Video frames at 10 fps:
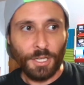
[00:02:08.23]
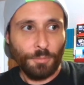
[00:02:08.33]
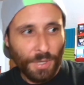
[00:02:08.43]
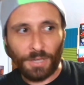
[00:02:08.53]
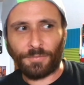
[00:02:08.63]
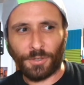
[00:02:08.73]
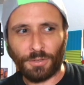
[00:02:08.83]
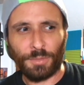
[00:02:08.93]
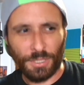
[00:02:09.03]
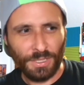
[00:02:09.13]
He'll pay for
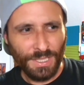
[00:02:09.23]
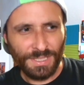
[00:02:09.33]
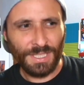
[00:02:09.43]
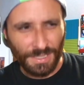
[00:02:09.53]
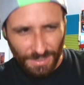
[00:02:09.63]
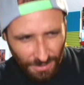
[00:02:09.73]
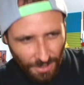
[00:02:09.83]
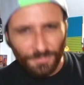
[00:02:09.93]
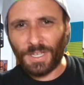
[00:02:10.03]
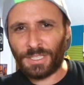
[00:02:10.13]
your meal. He's nice
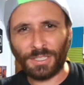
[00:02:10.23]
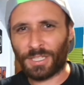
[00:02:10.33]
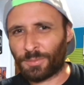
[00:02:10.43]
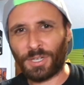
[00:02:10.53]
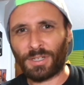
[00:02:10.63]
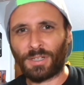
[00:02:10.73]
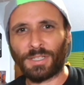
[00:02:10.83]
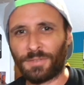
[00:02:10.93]
enough. Yeah, just come on.